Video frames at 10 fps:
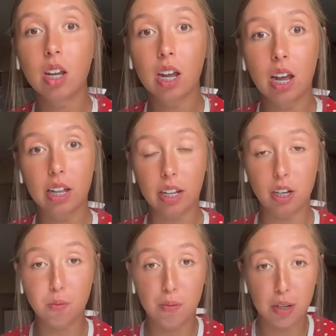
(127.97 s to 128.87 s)
And then
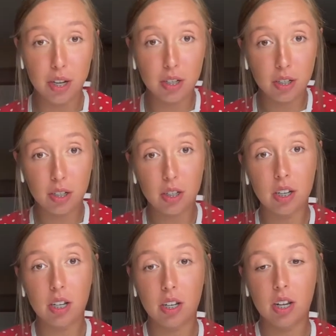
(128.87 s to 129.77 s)
you put
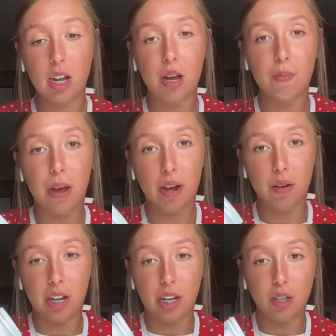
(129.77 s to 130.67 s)

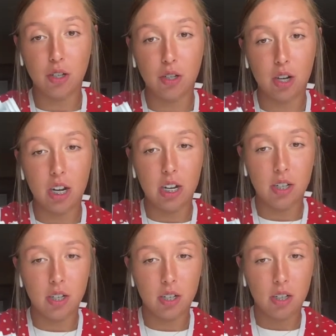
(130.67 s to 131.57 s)
about a
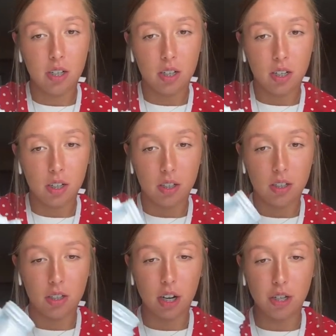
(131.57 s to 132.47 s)
shot,
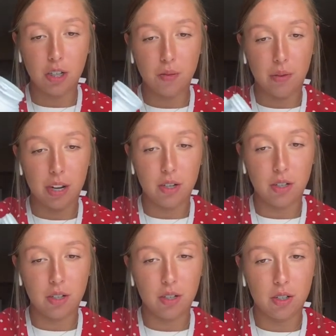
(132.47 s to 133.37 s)
not too
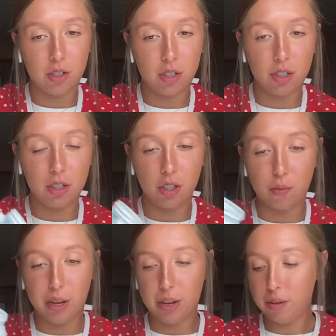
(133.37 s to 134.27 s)
much, just a little
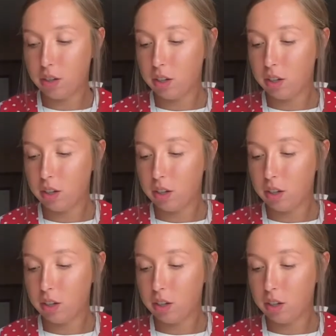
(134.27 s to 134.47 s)
bit.